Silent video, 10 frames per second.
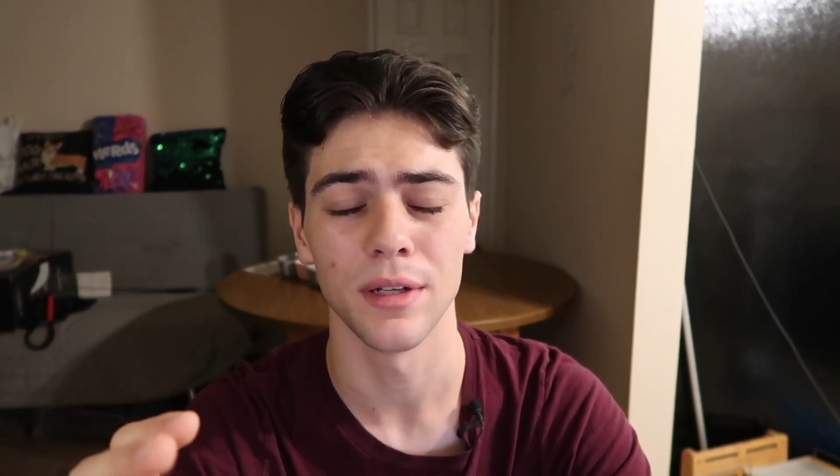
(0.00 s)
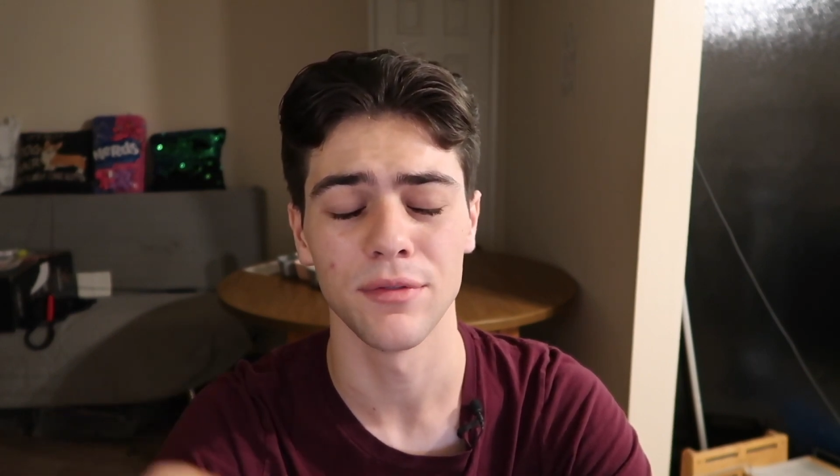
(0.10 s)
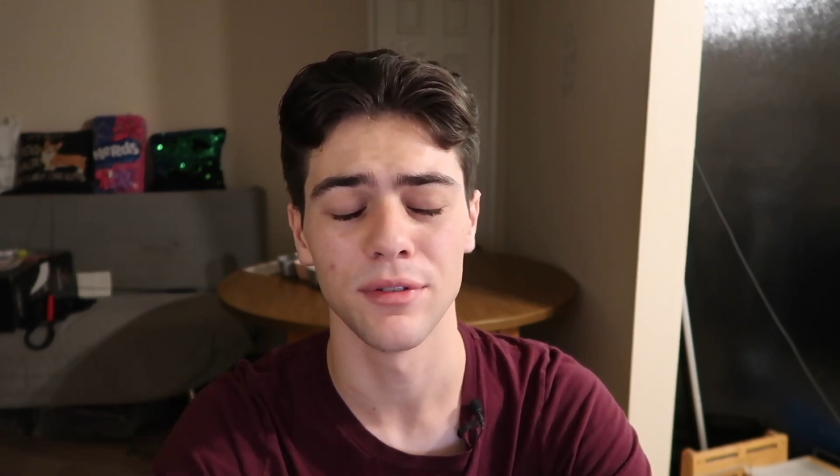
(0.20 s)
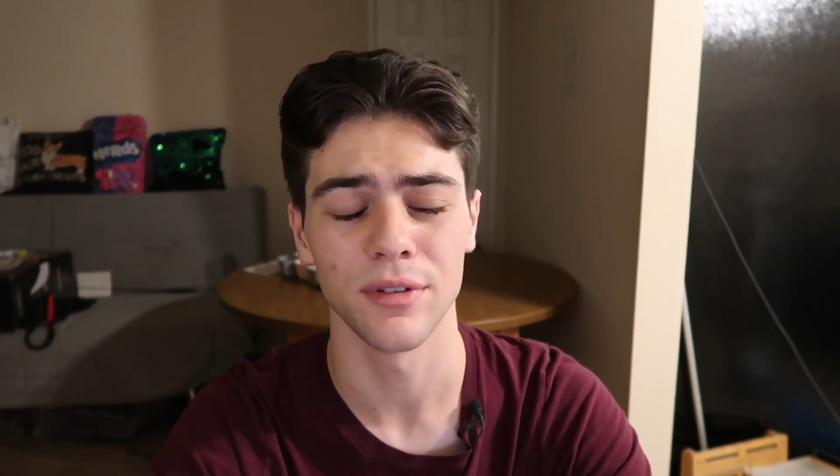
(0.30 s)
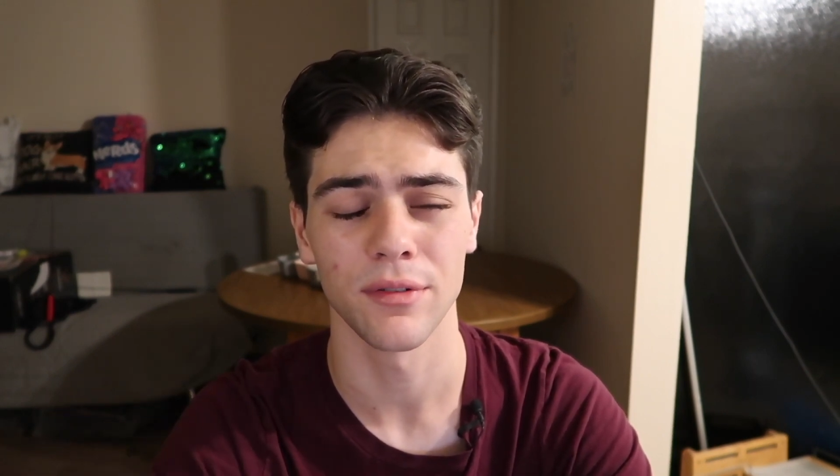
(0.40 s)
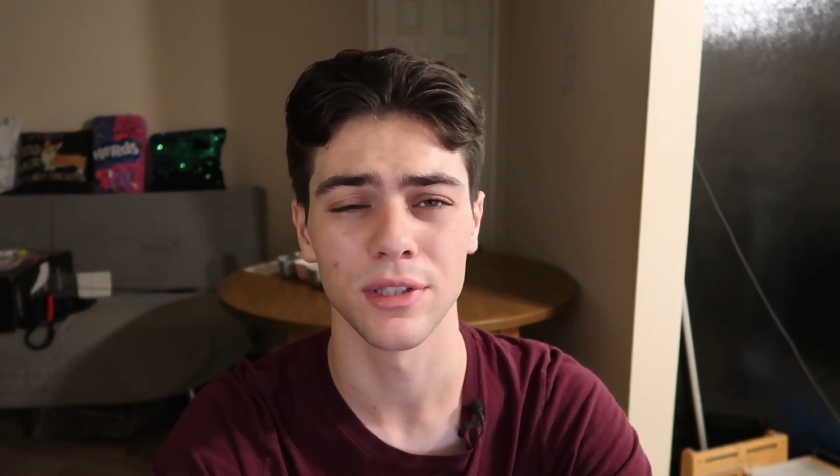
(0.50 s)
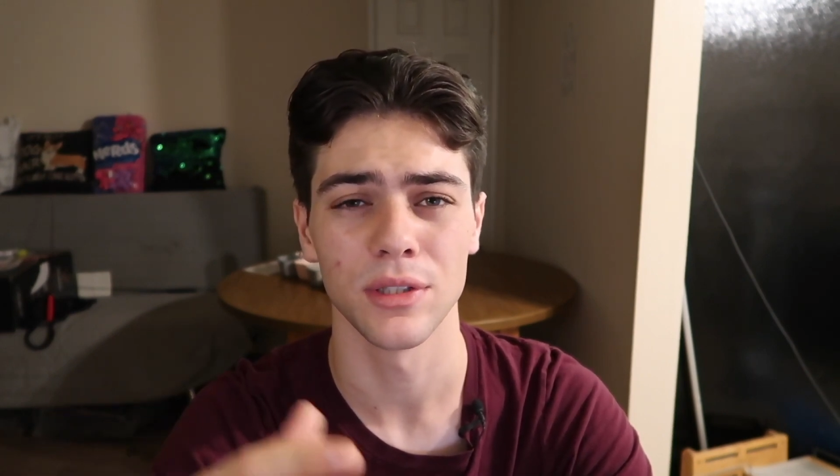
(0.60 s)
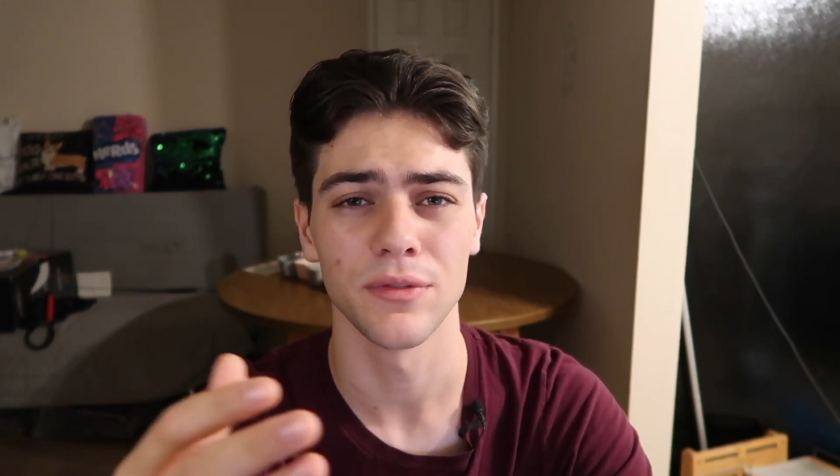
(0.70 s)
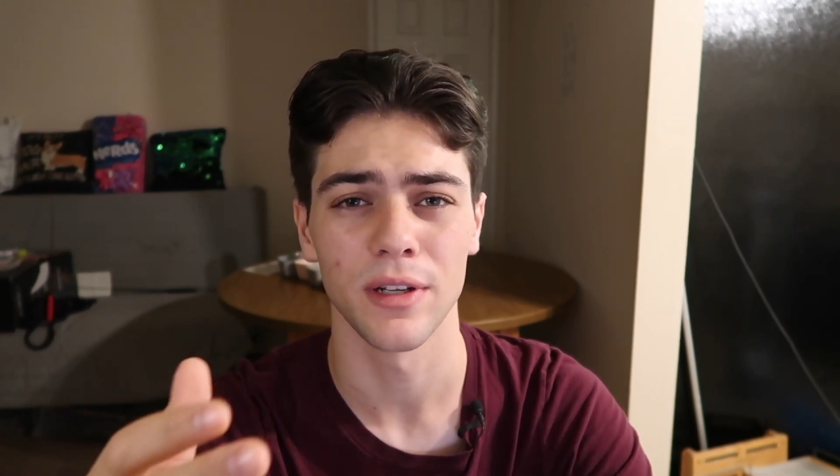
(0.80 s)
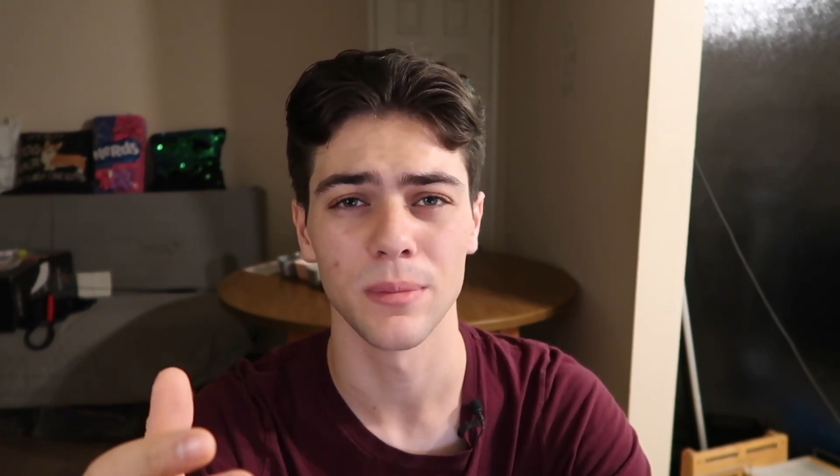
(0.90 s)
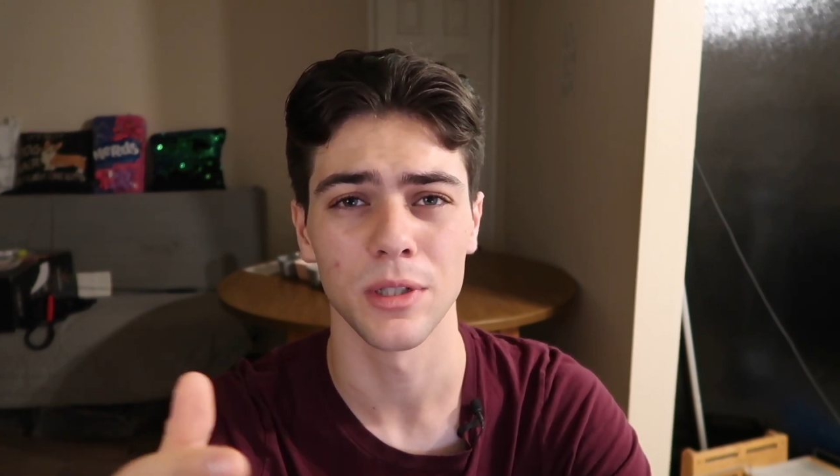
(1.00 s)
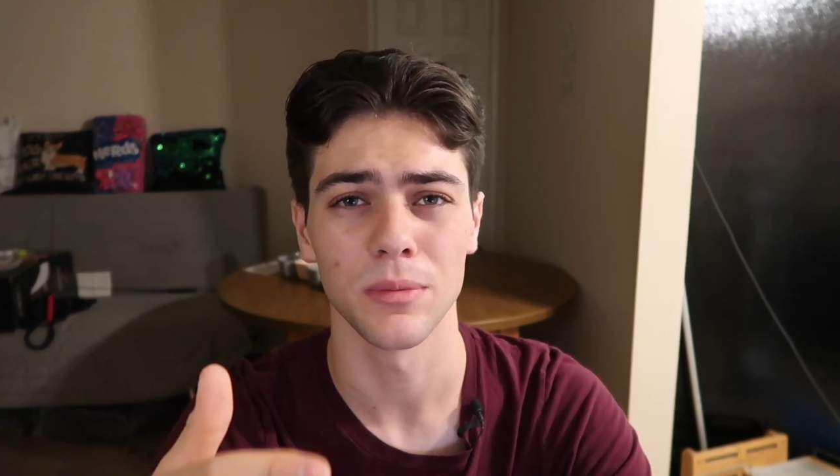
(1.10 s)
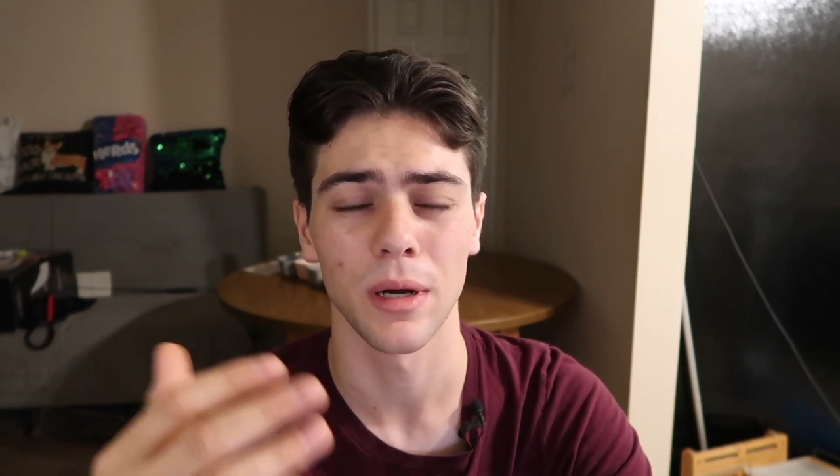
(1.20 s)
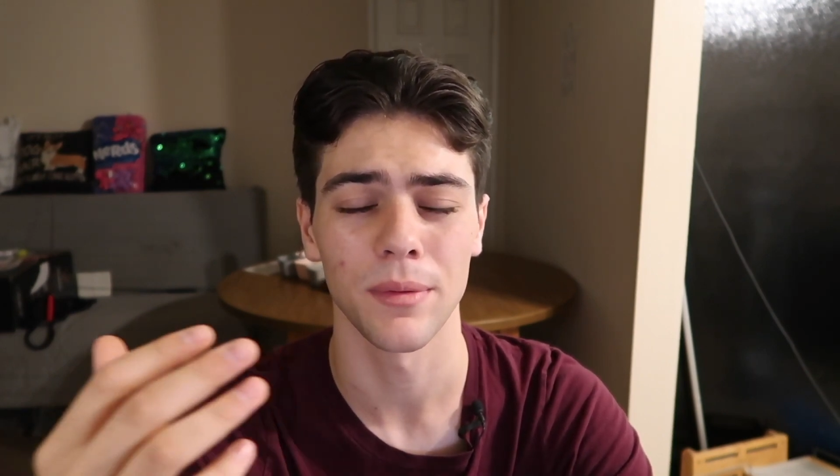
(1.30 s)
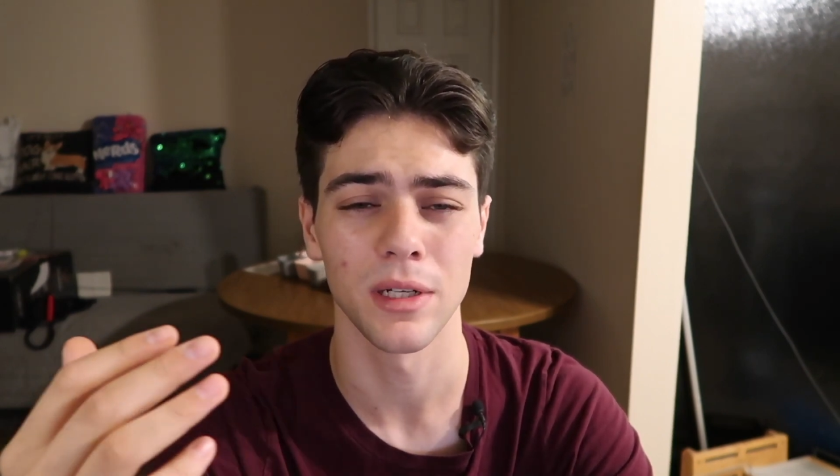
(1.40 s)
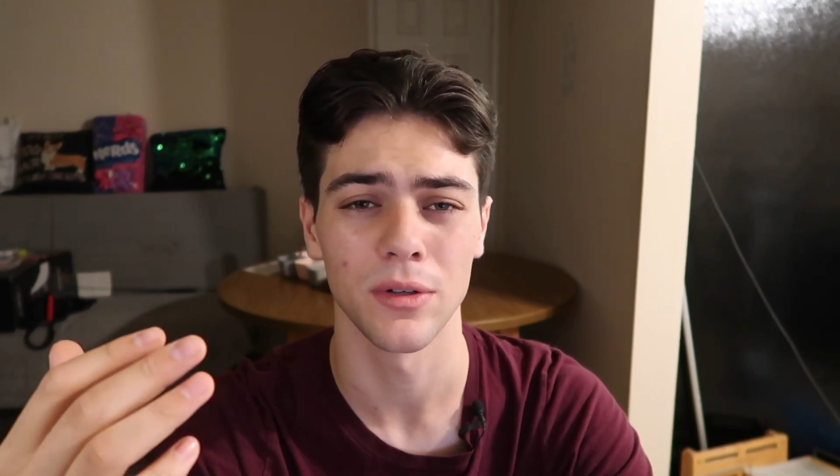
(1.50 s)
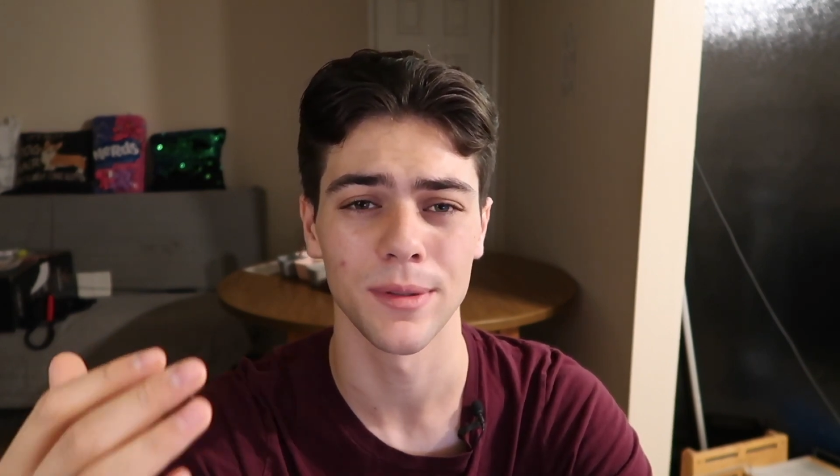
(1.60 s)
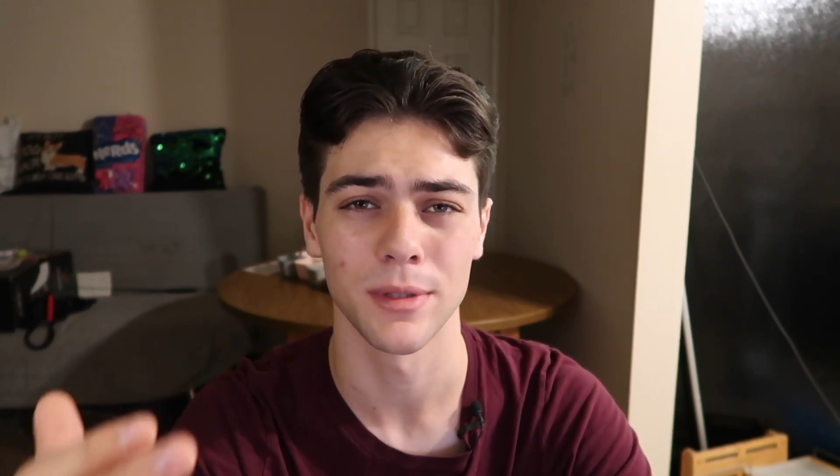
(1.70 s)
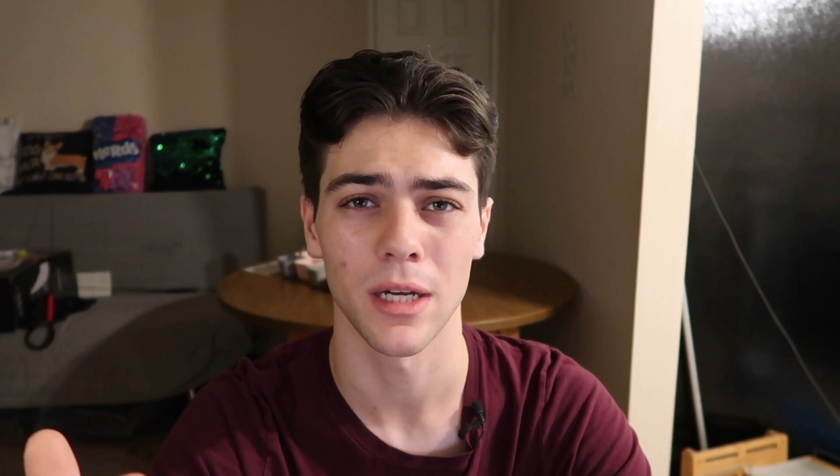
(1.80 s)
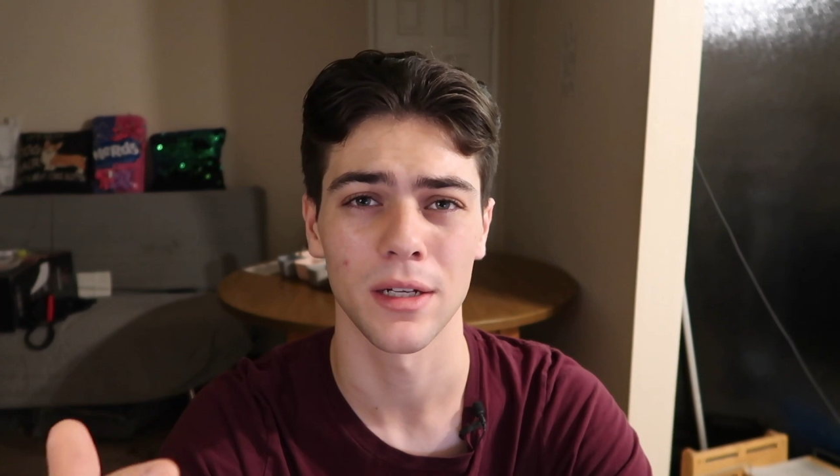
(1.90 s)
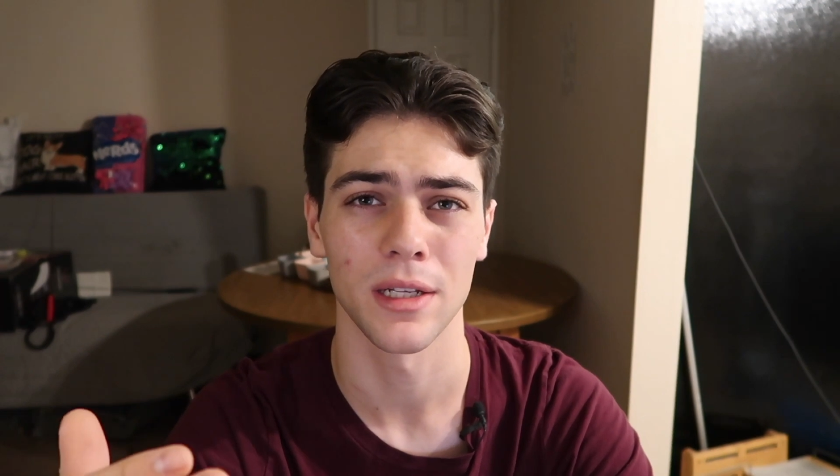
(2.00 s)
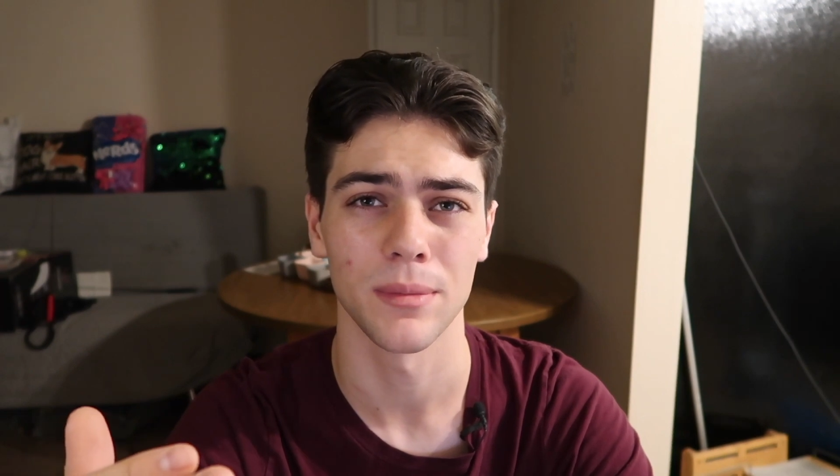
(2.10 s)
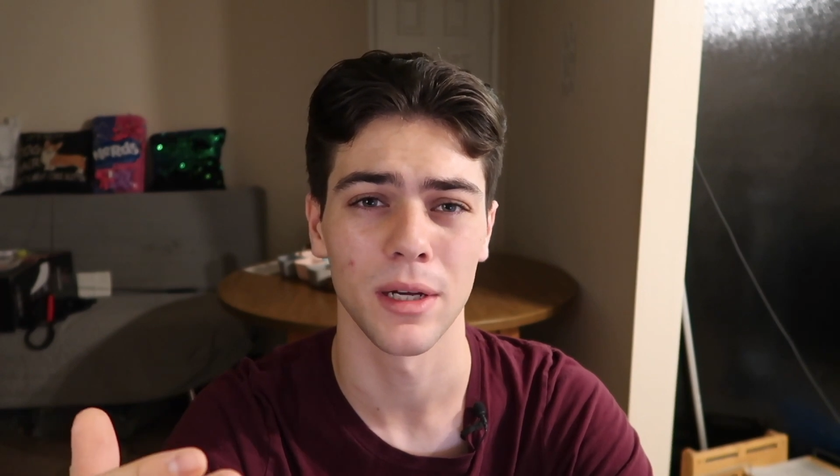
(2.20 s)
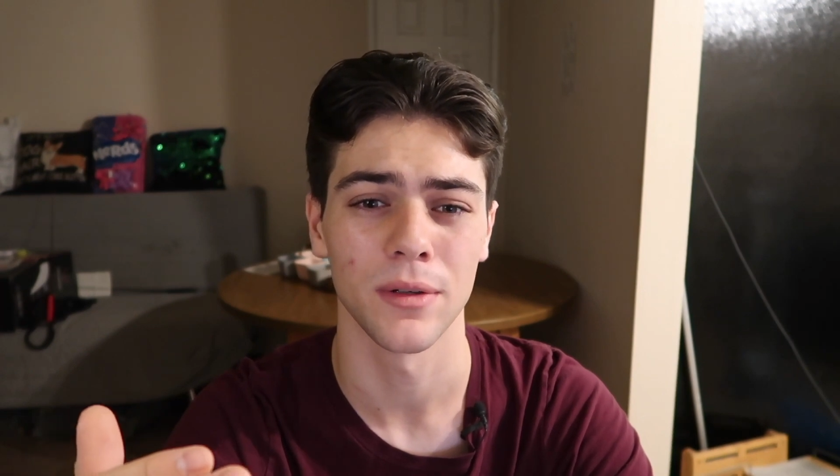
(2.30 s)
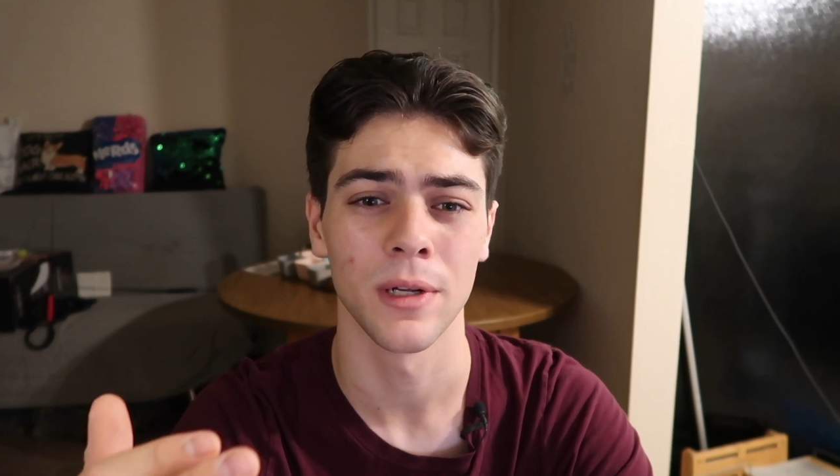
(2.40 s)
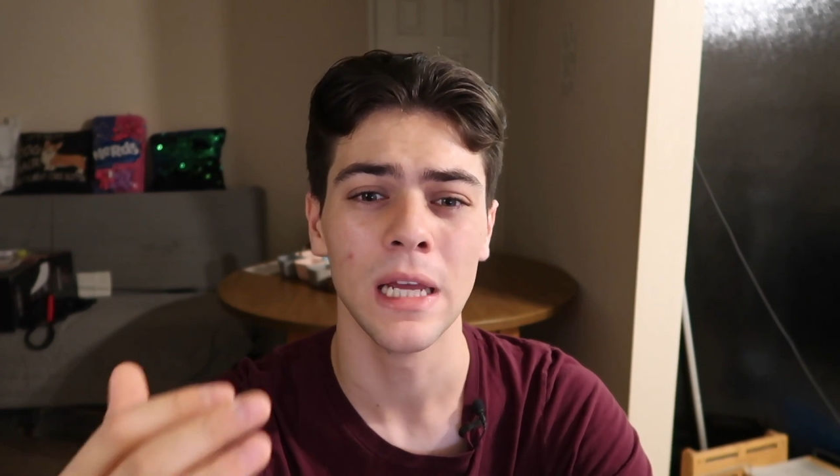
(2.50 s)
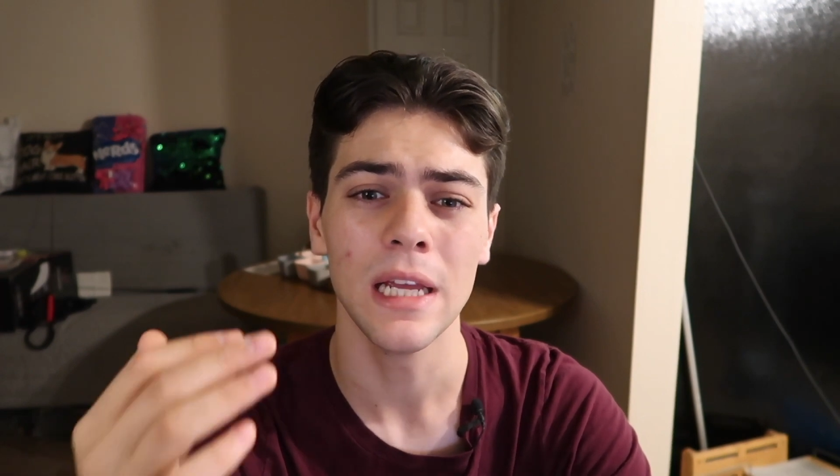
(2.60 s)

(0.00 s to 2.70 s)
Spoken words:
If you've ever used Figma, you probably know what I'm talking about.